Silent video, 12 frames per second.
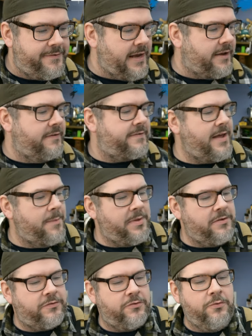second step
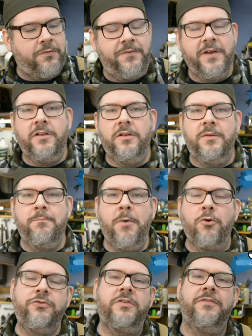is to fill
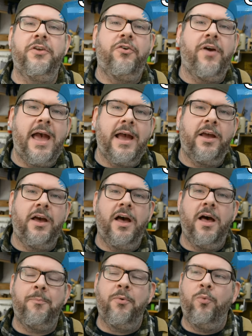most of the crack
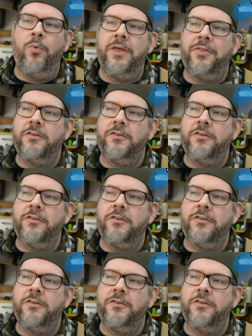up with